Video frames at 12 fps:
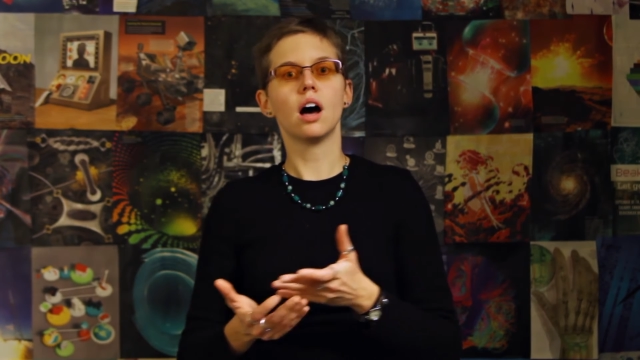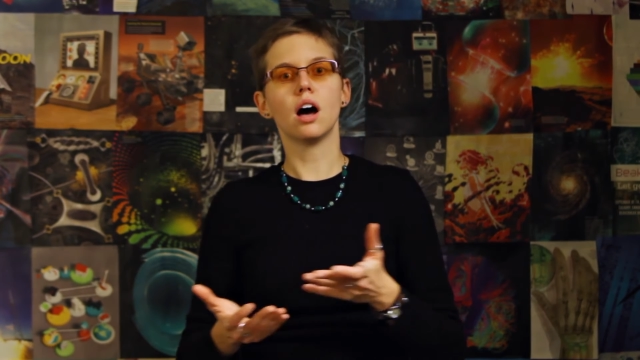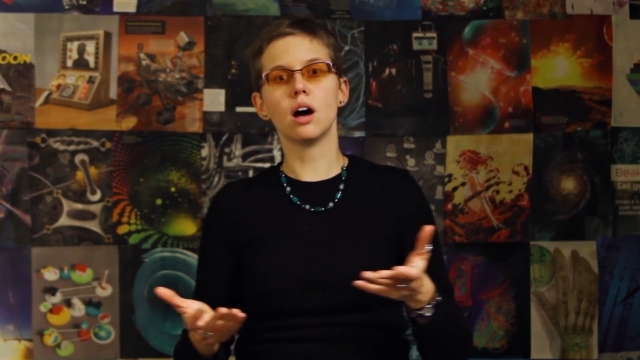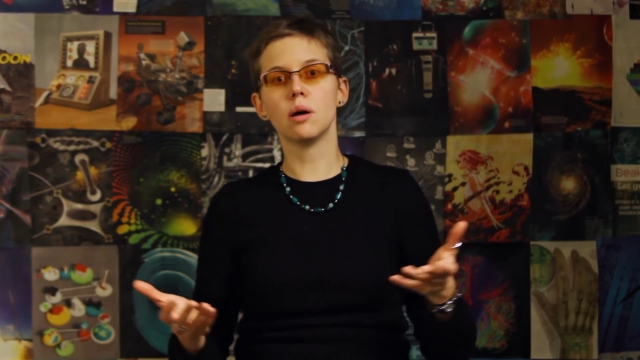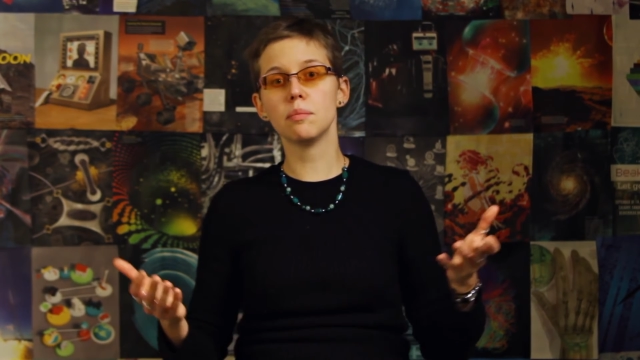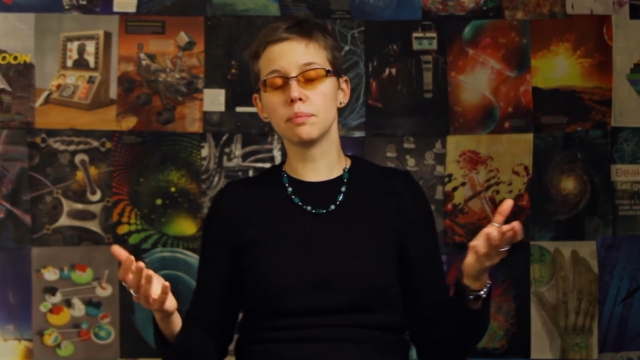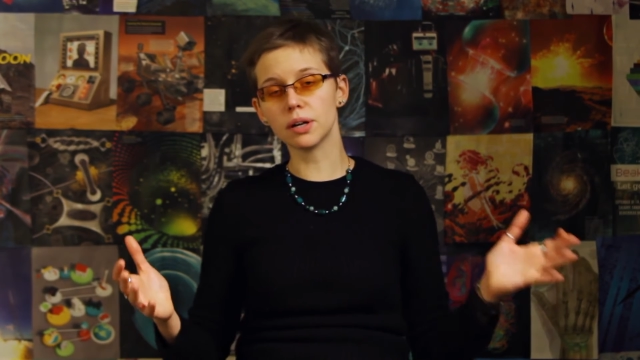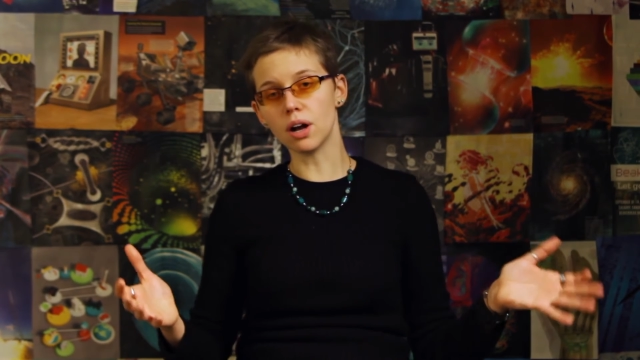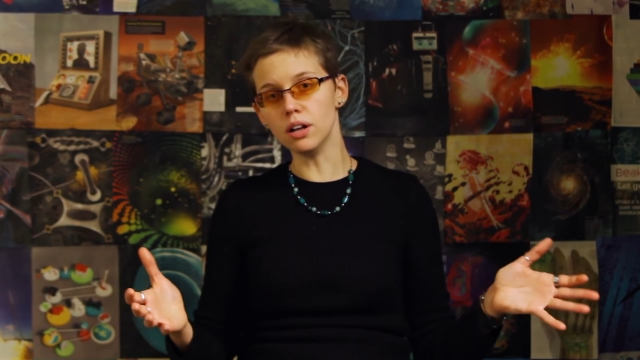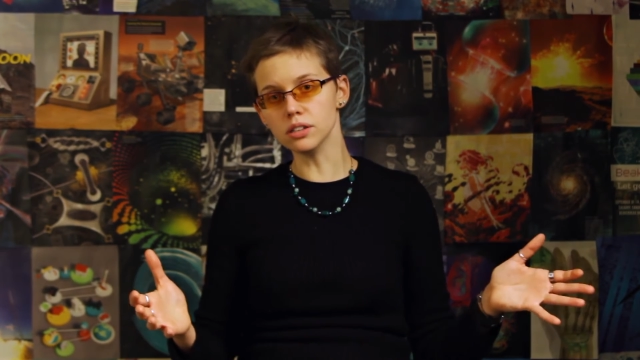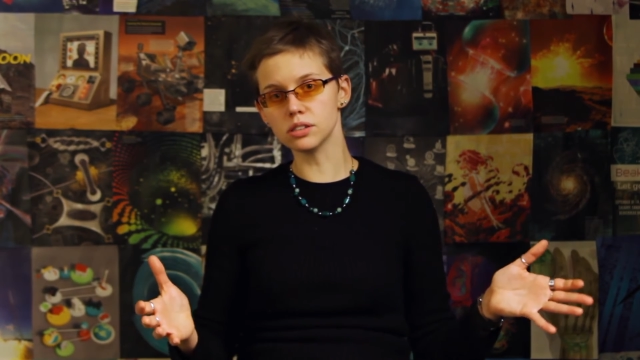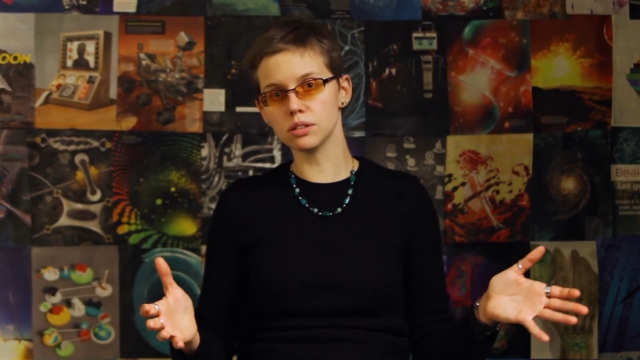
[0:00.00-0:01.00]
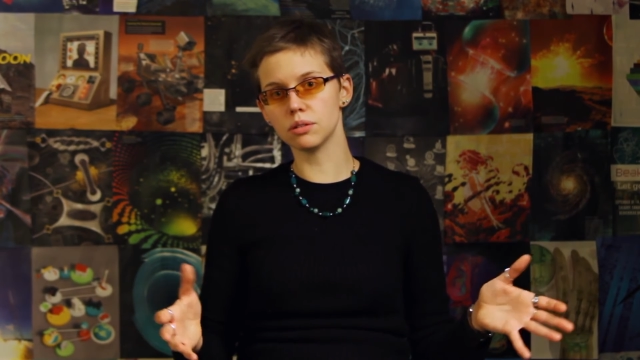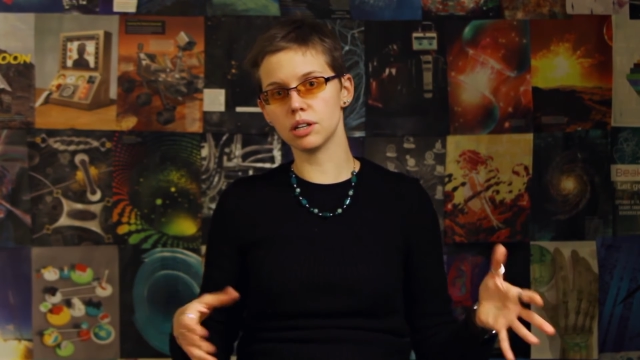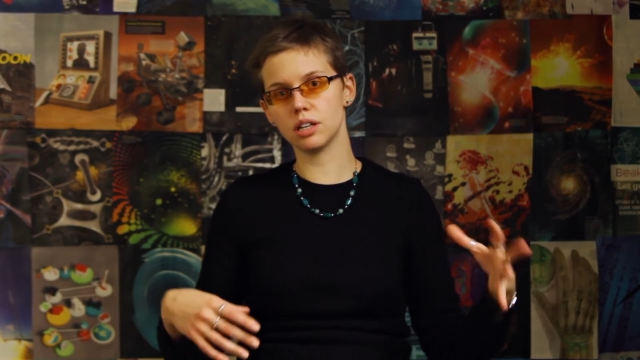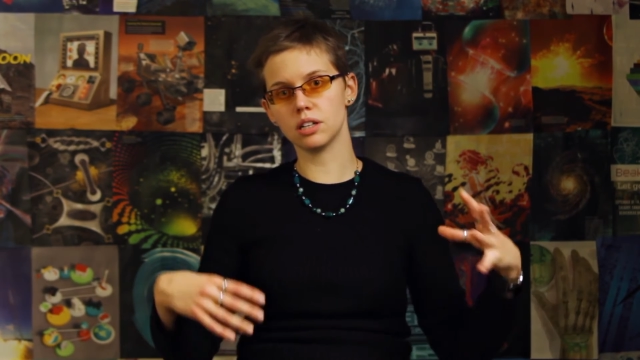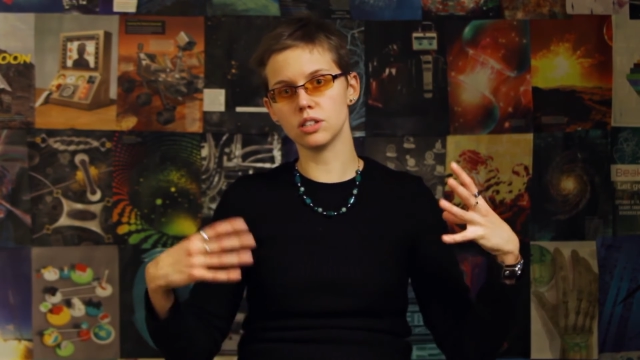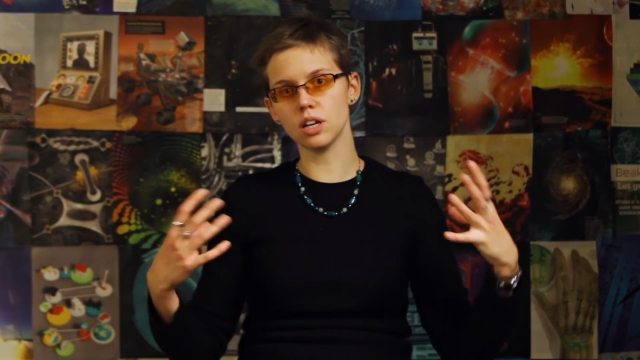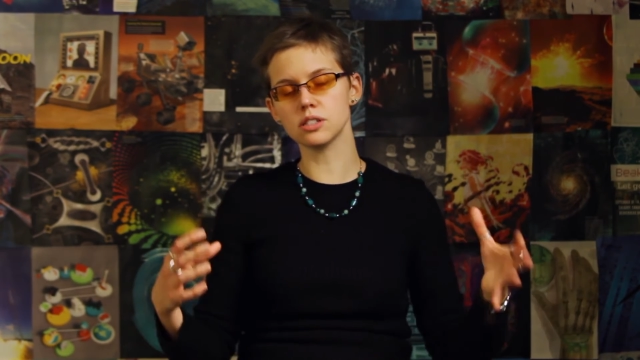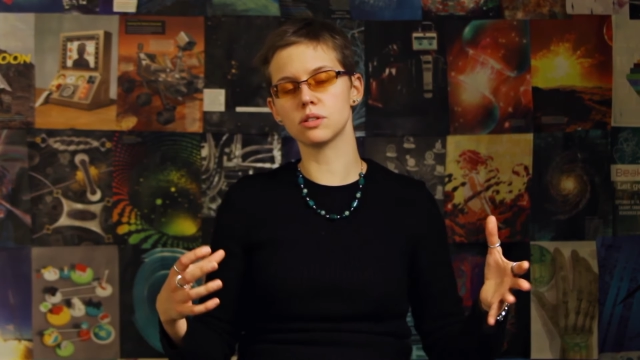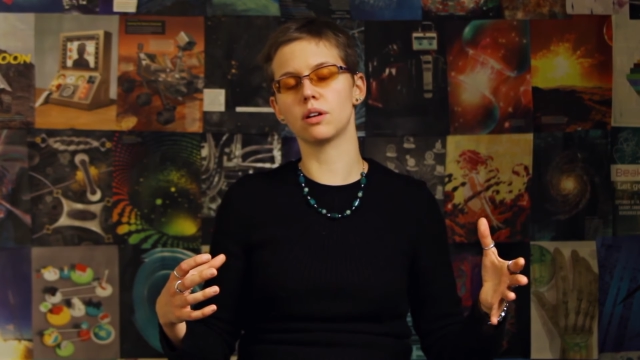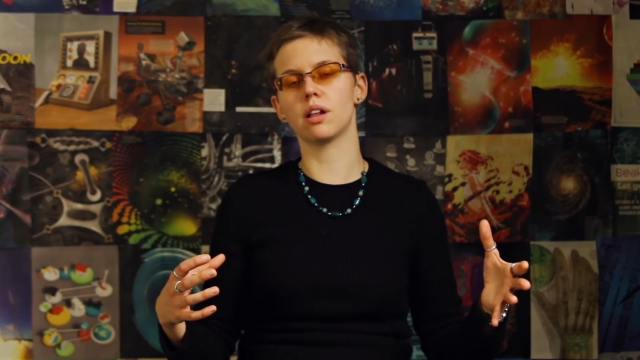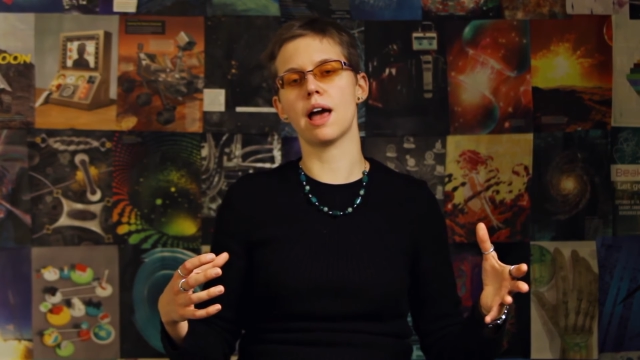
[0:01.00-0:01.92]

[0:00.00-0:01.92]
Um, but also in industrial